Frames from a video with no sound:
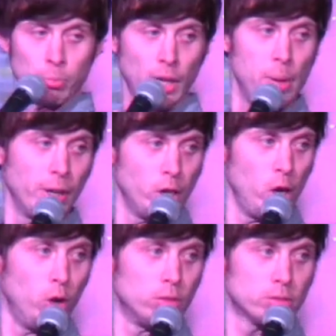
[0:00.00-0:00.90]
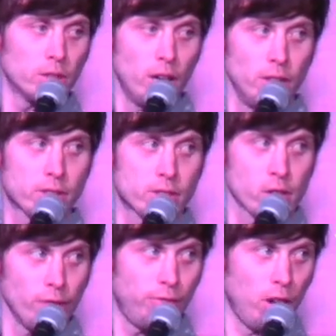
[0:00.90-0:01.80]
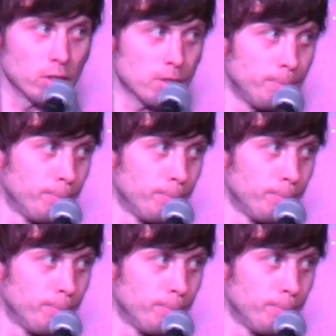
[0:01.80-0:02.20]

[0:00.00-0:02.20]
I'm blaming you, Sorry, This is your fault.